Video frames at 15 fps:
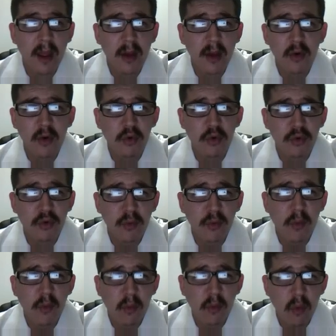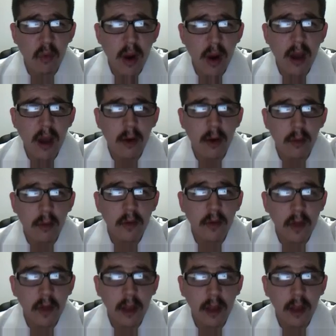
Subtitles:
It was around